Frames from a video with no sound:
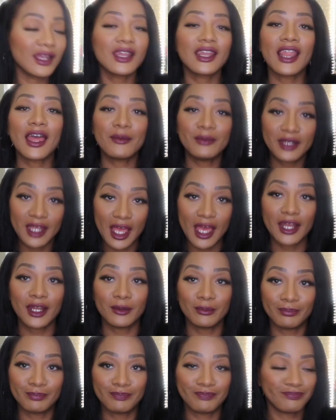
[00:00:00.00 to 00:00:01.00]

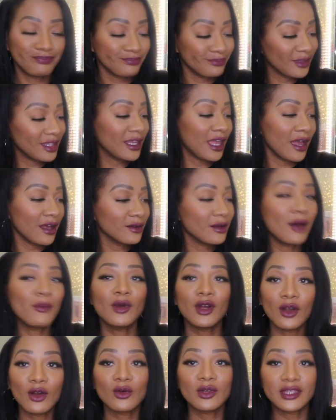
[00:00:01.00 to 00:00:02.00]
Labdanum. Yeah, I'm
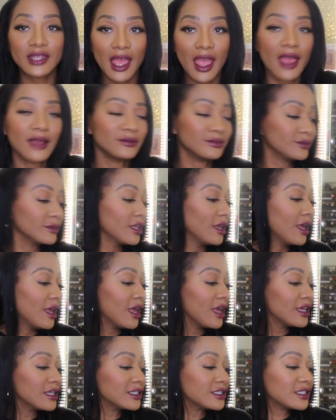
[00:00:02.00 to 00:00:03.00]
gonna go with that.
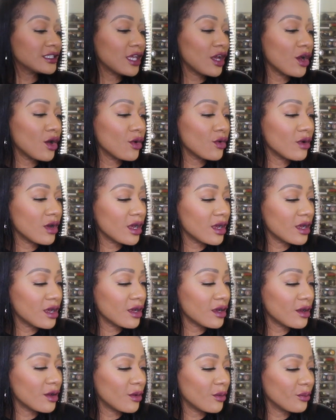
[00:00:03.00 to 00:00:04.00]
So
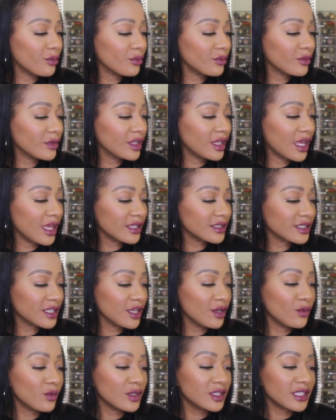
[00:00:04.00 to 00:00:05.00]
um, yes,
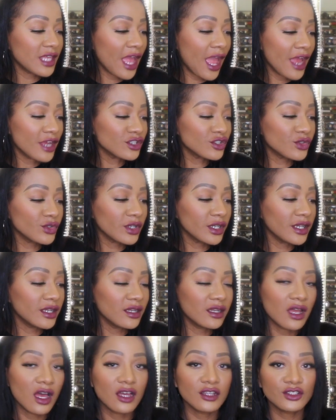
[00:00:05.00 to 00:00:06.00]
it was
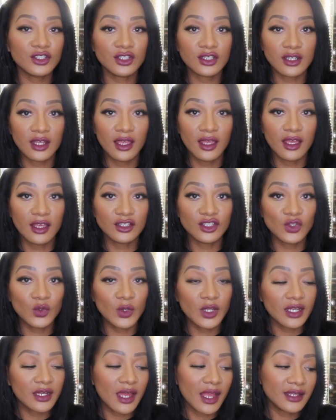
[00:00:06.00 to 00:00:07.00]
actually launched in
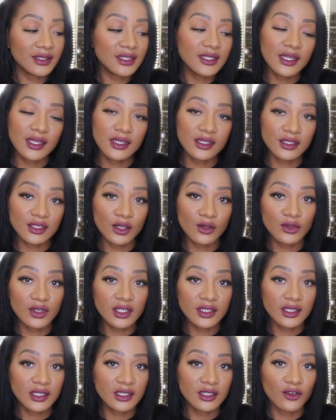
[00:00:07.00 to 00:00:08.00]
2019. So
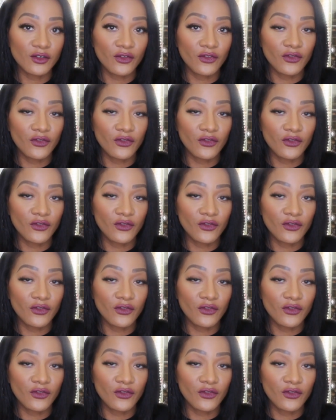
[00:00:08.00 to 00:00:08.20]
this is a